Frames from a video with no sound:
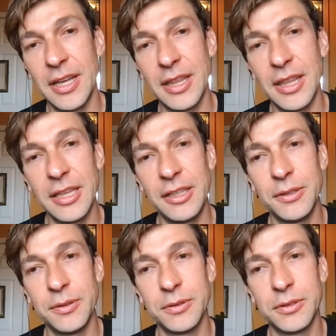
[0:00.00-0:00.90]

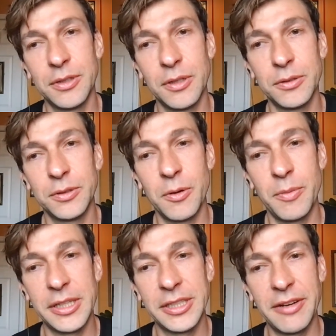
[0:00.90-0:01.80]
Thank you so
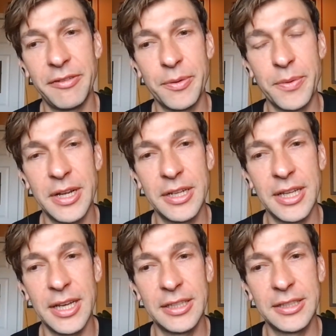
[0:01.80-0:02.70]
much, everyone
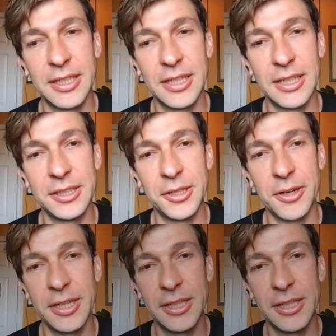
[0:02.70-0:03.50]
that joined